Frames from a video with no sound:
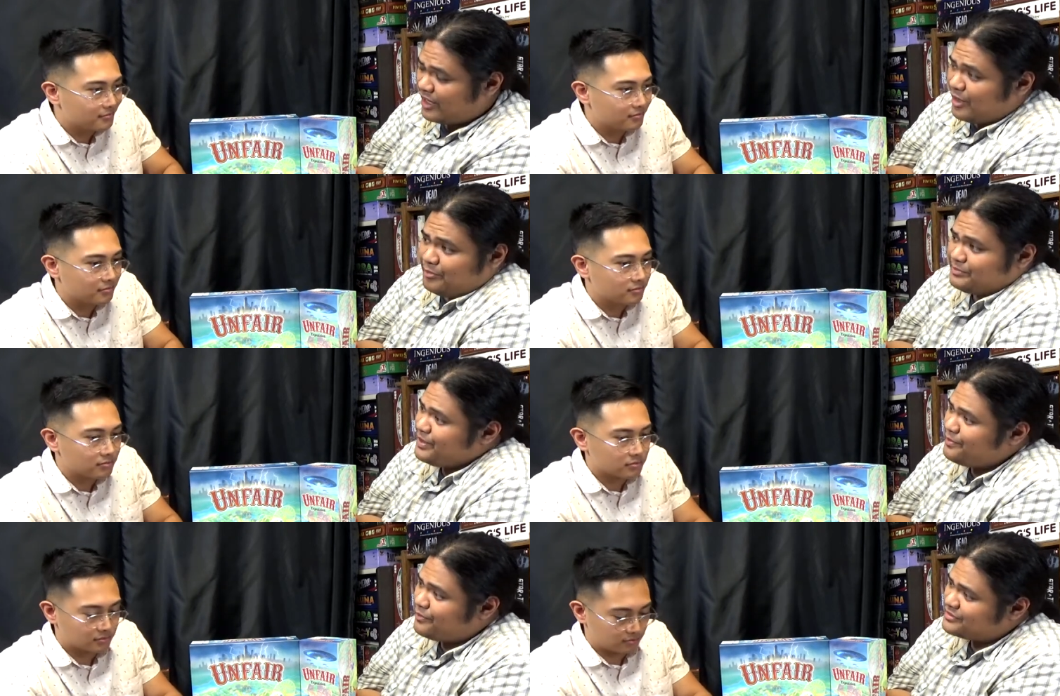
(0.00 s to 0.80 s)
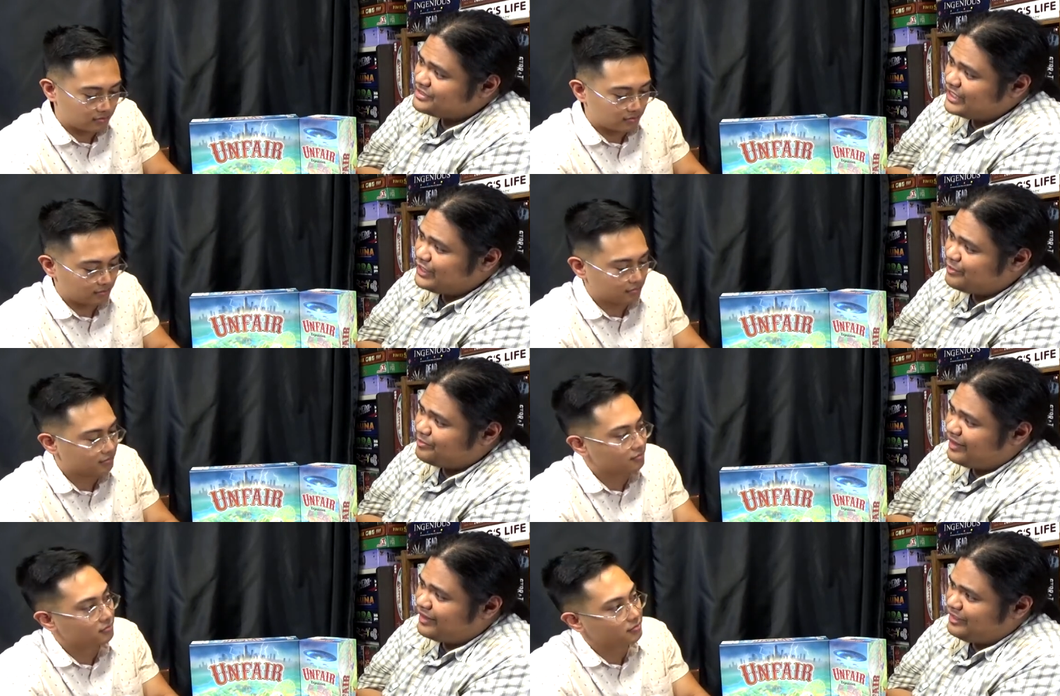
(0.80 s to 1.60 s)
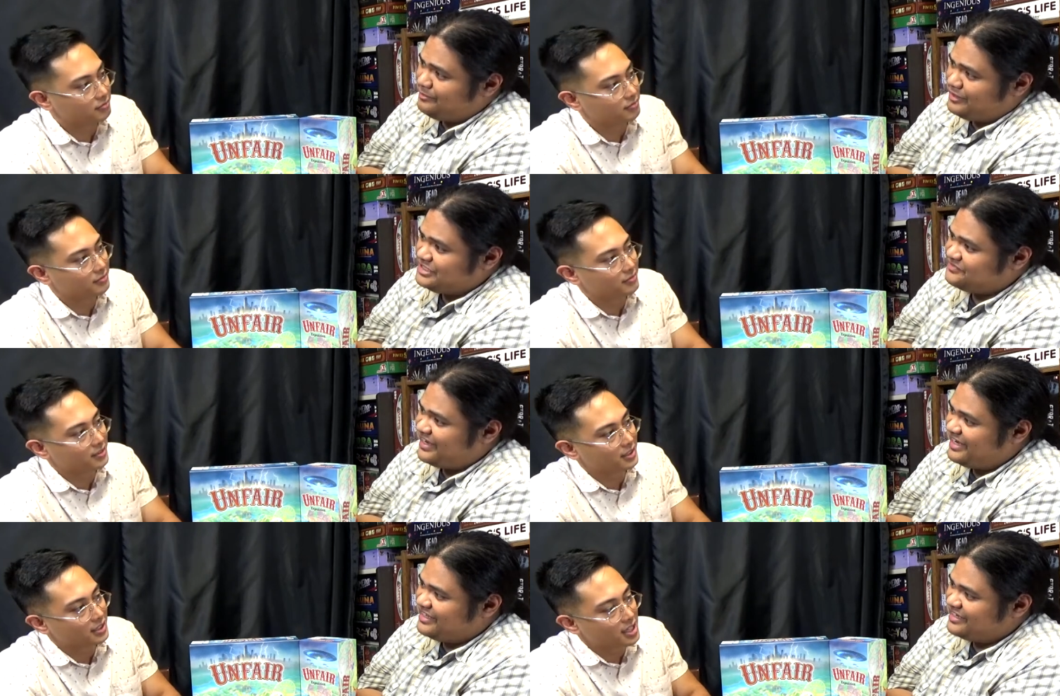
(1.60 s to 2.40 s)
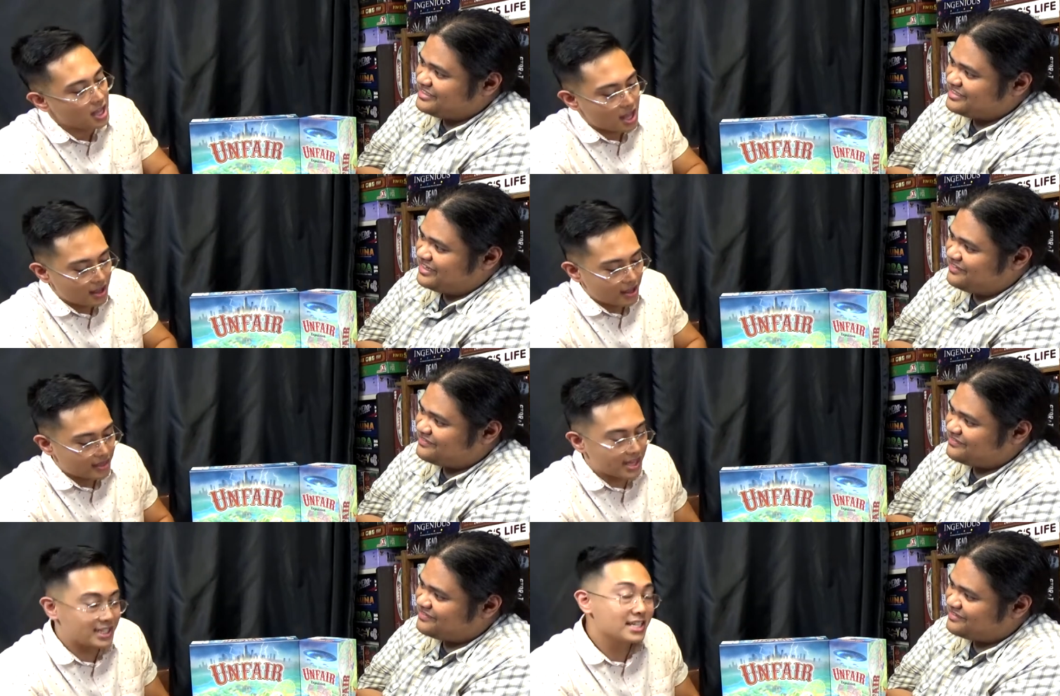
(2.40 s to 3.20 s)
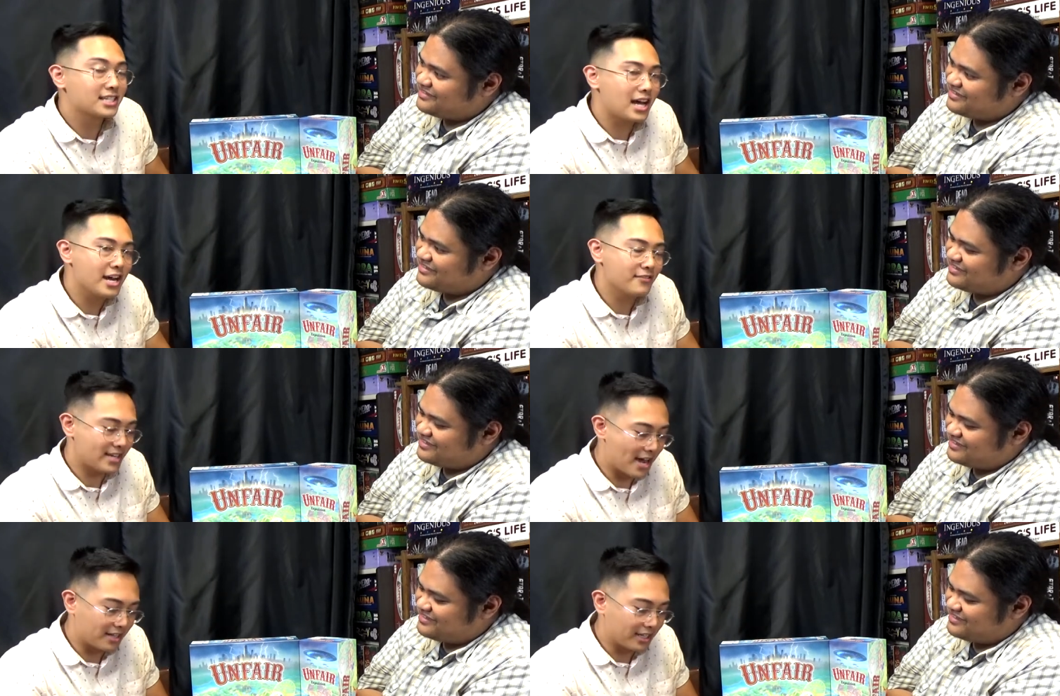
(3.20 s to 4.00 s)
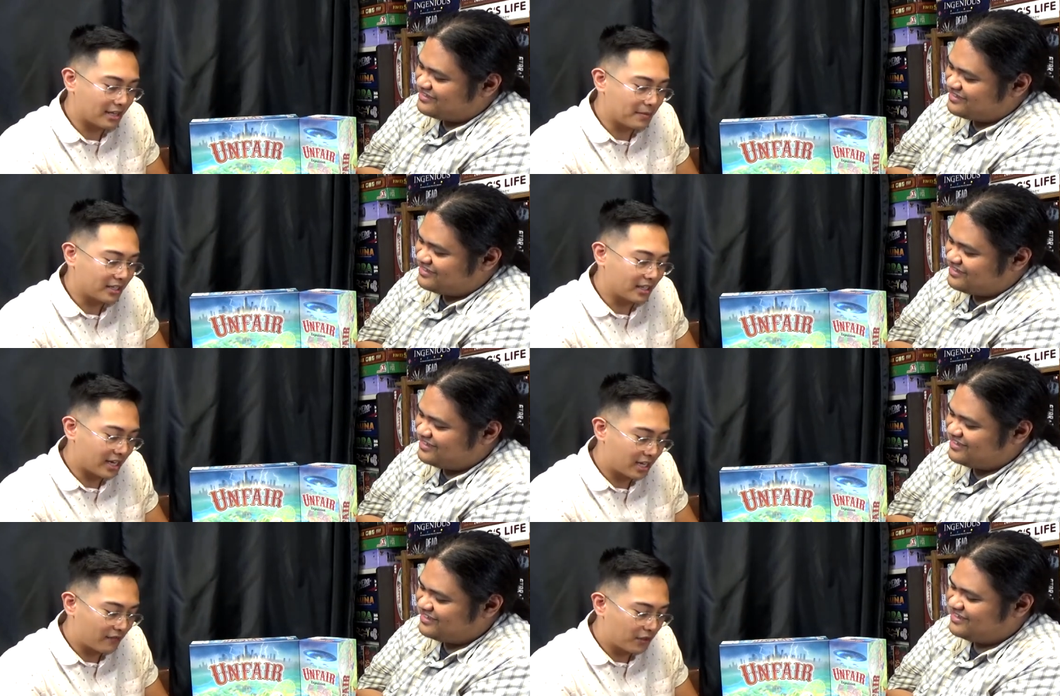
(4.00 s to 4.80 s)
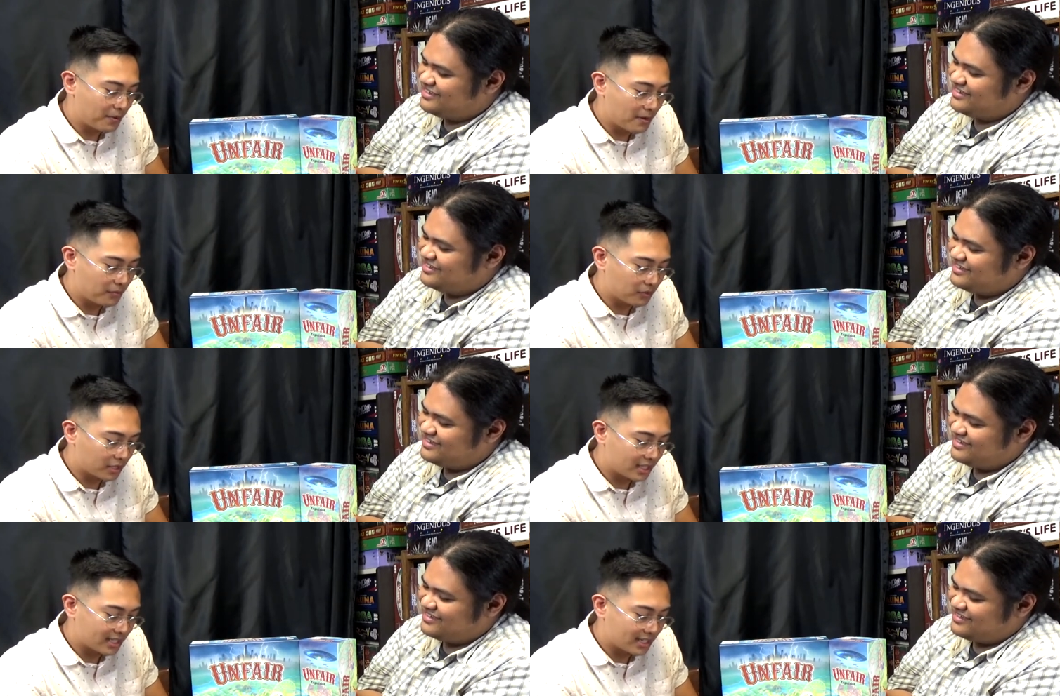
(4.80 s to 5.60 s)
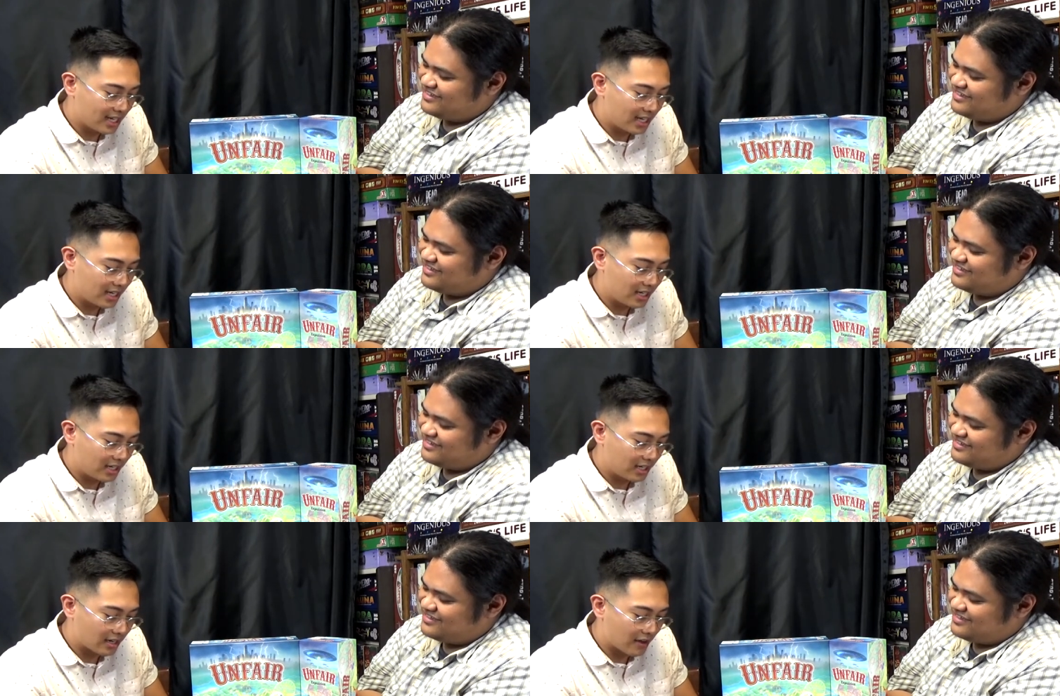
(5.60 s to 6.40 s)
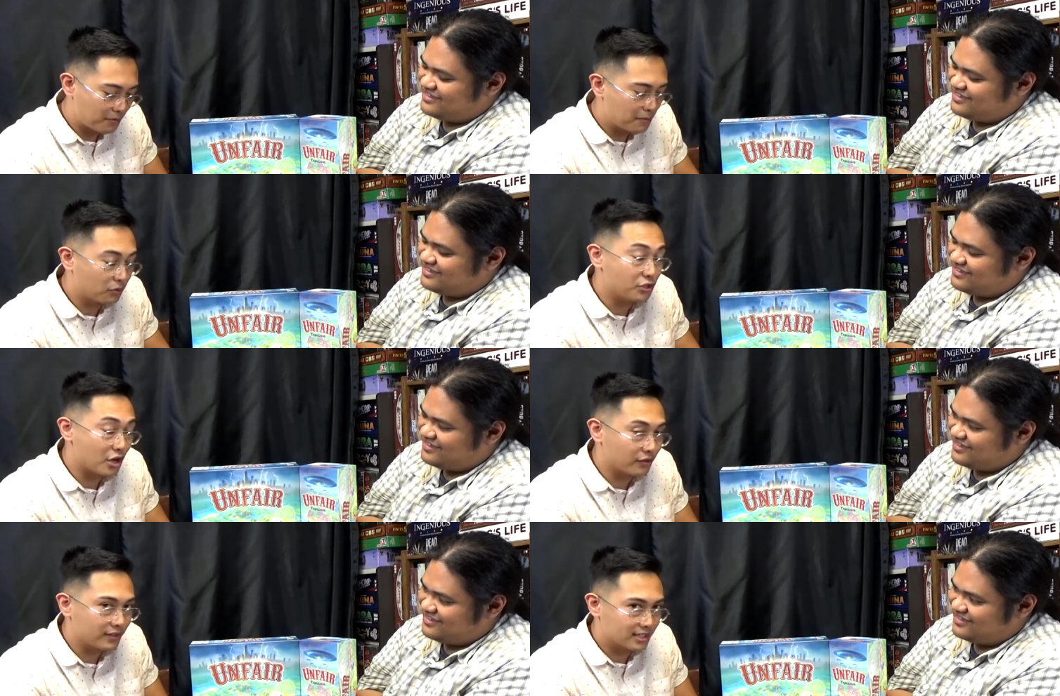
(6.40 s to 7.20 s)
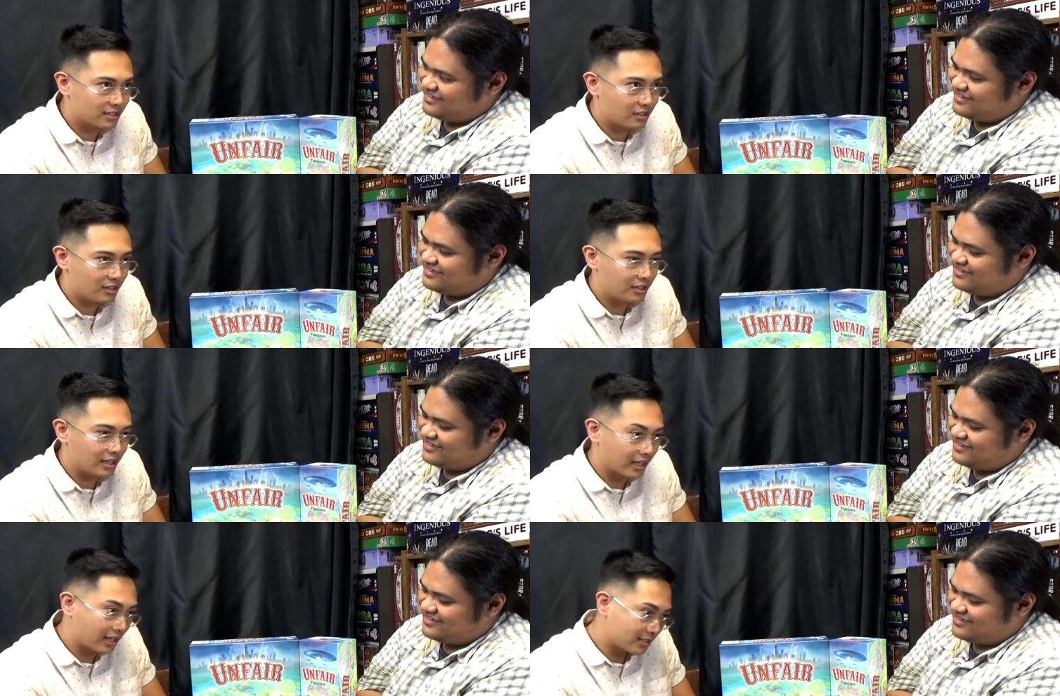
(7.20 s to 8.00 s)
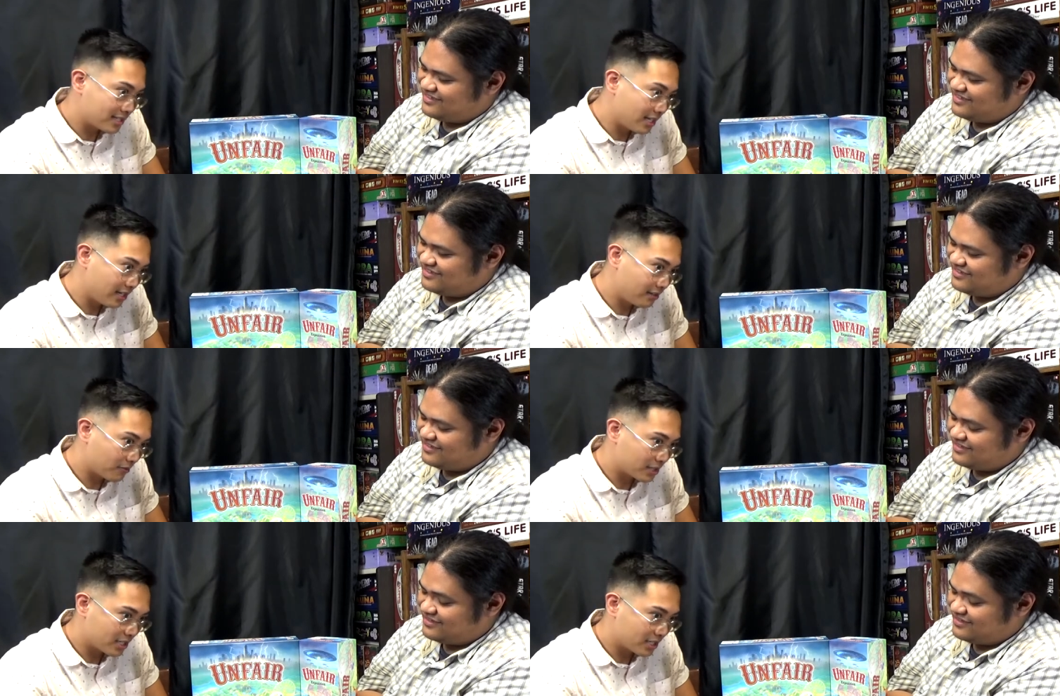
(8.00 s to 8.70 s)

Speaker 1: but people will see you playing a bunch of alien stuff.
Speaker 2: This is kind of telling. I mean, like, if you people can see... If people know of this card and they can see what's in